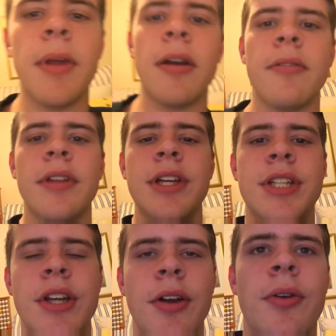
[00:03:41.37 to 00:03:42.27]
not really
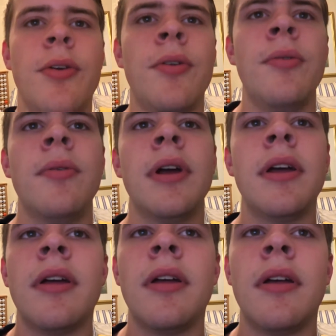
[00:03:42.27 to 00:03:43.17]
sure who
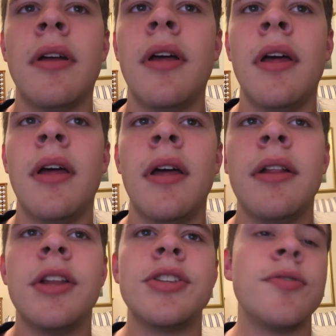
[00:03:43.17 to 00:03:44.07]

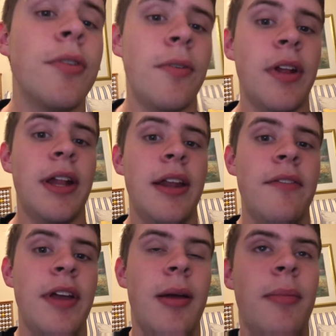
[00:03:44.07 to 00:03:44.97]
the true villain
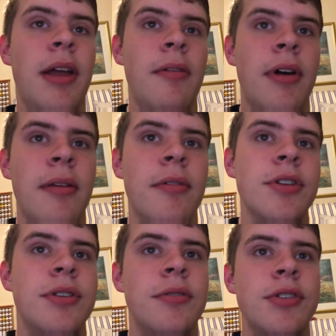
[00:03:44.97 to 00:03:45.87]
of Ant-Man was
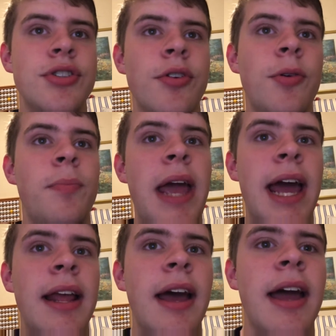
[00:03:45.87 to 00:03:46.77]
or true
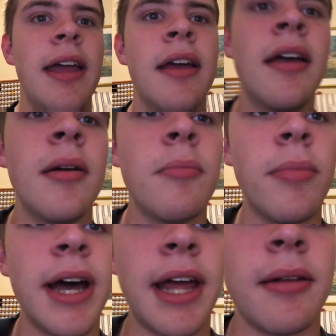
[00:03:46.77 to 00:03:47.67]
bad guy,
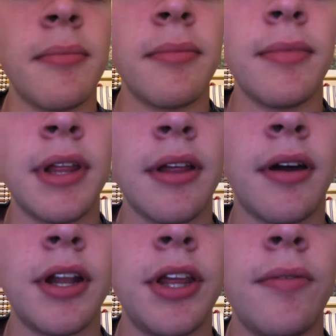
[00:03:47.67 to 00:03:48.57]
but
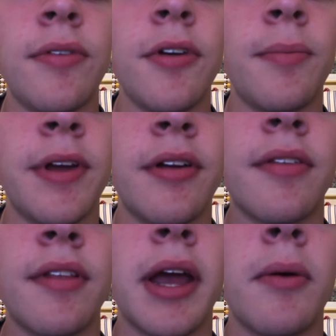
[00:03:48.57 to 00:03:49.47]
on YouTube,
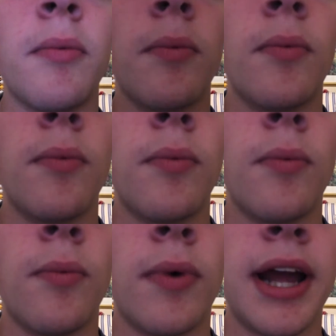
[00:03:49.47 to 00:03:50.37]
there's like
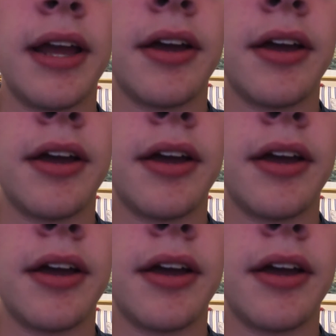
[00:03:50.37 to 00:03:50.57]
why